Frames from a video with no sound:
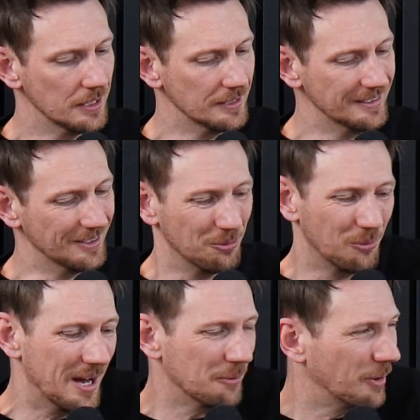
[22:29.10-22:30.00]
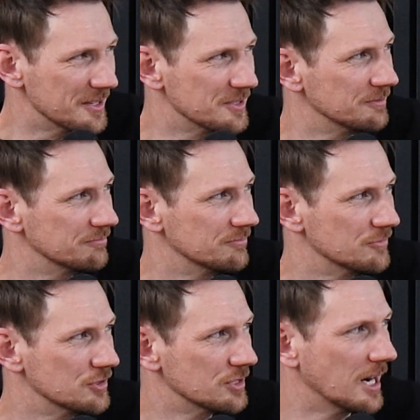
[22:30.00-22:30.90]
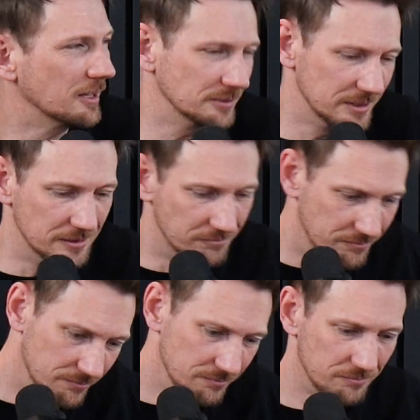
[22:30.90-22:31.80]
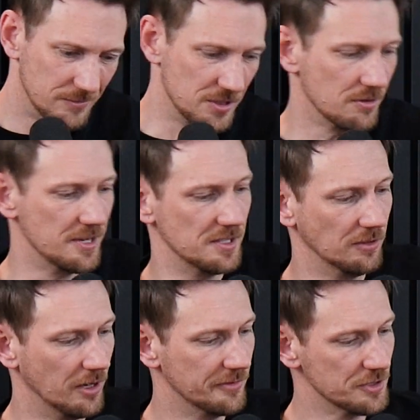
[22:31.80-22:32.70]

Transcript: why does a child need this crazy life